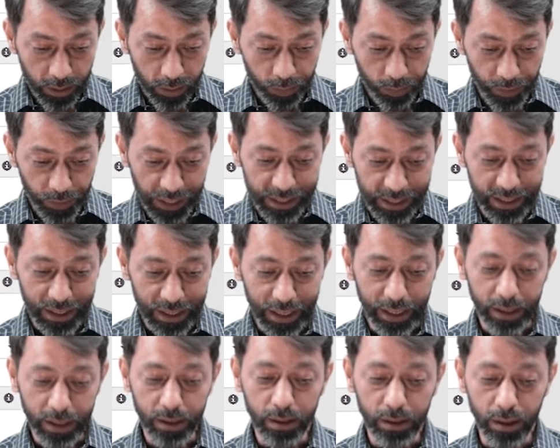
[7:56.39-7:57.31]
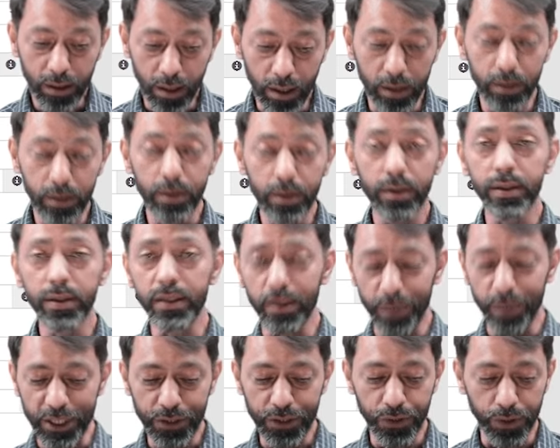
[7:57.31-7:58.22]
Please select current
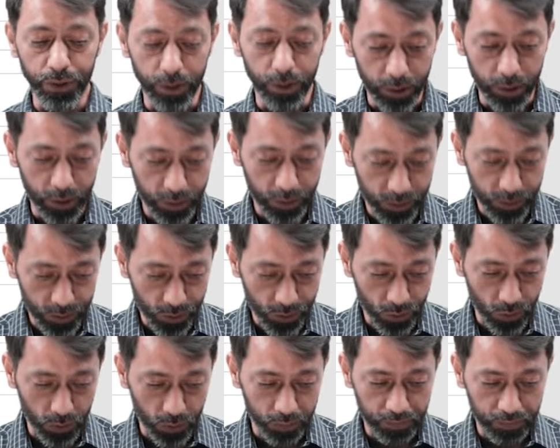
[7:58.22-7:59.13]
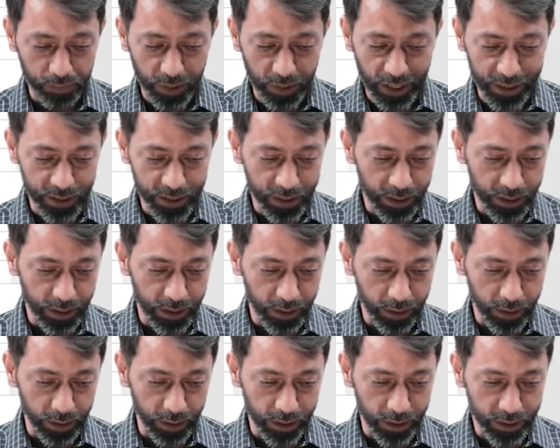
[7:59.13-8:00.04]
semester. So let's say
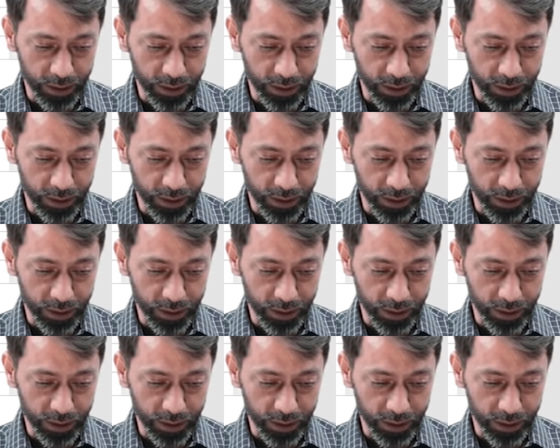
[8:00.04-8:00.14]
in this